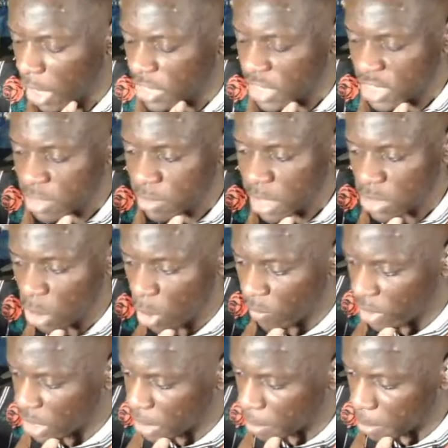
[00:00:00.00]
system that's
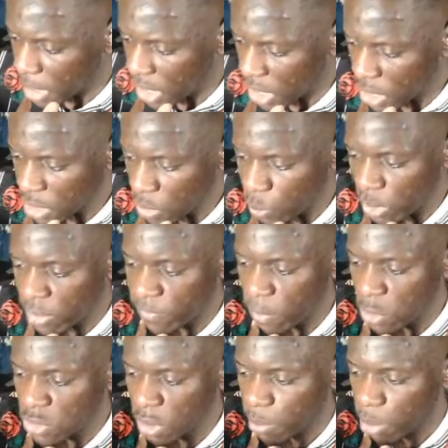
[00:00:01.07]
already made, when it
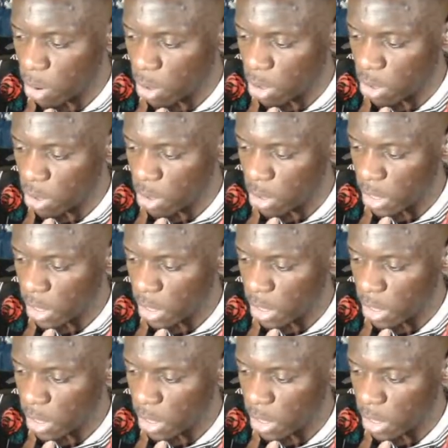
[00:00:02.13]
falls apart,